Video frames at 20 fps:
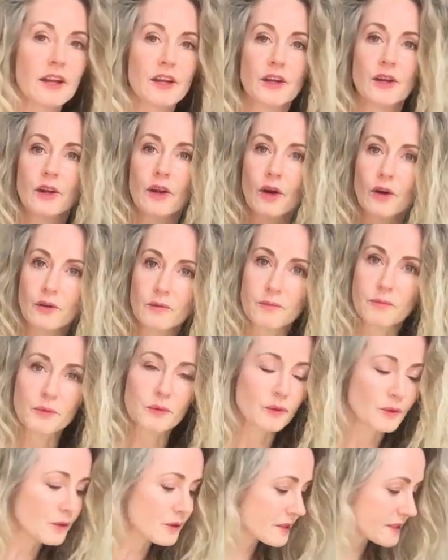
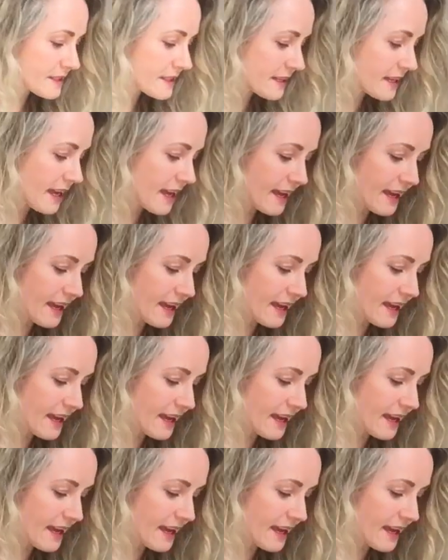notebooks